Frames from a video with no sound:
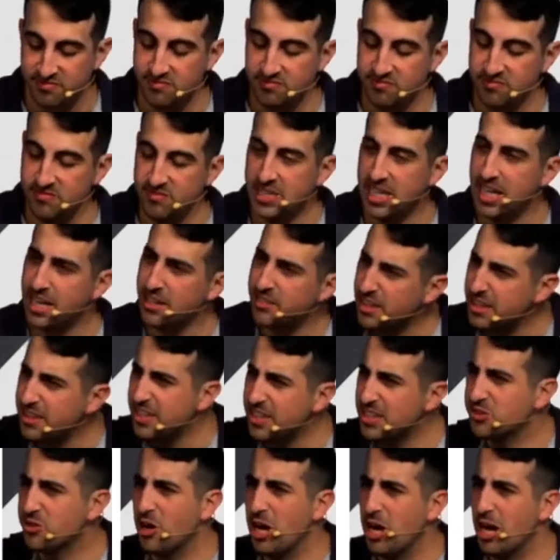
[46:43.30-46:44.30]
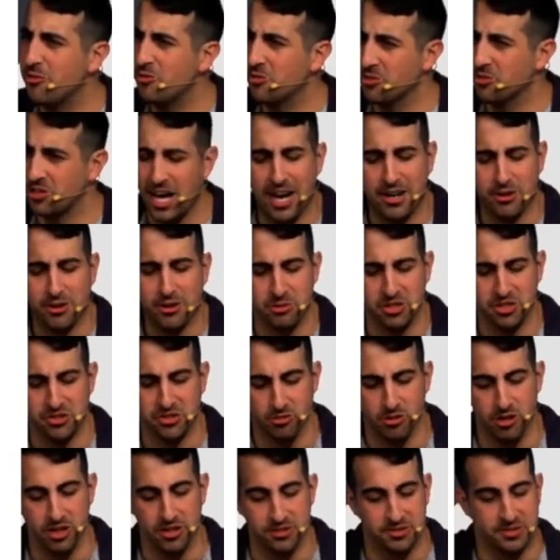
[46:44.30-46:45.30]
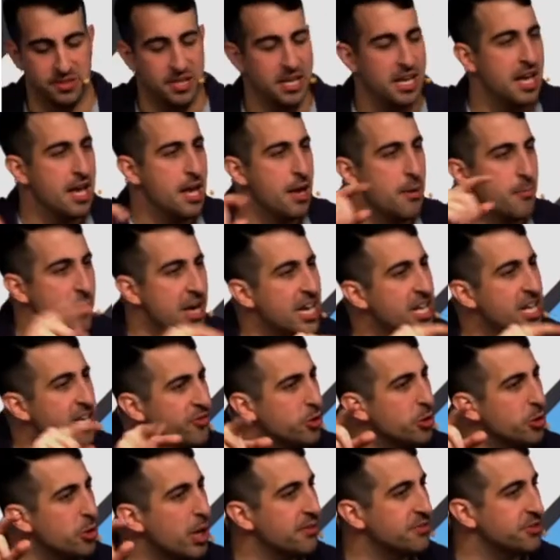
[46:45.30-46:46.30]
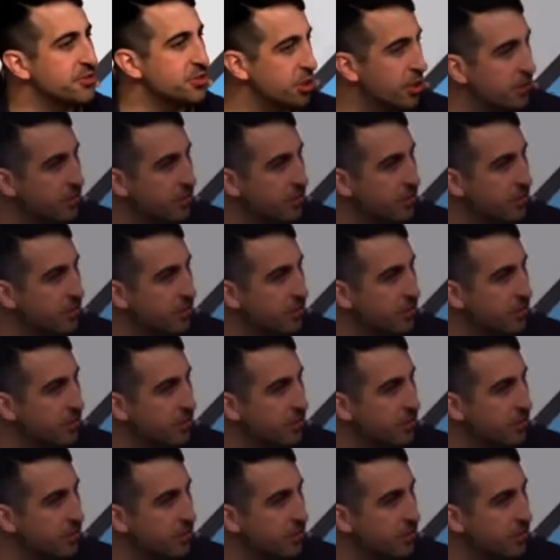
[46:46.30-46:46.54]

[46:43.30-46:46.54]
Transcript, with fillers: And I think these are helpful categories for us. Many of you have serving